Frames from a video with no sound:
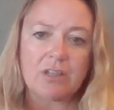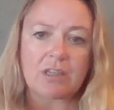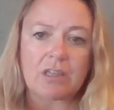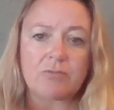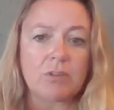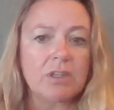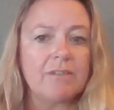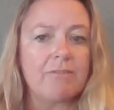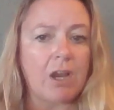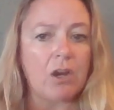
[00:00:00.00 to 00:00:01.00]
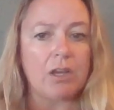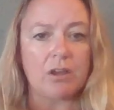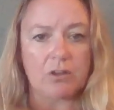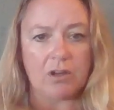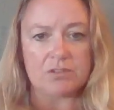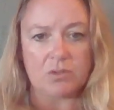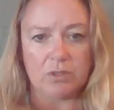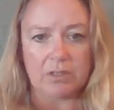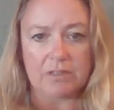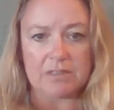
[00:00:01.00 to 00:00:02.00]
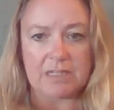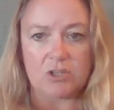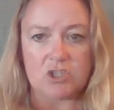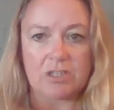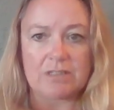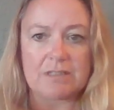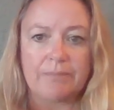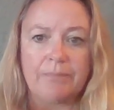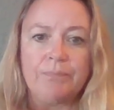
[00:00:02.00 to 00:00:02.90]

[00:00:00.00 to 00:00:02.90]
It can really vary across organizations.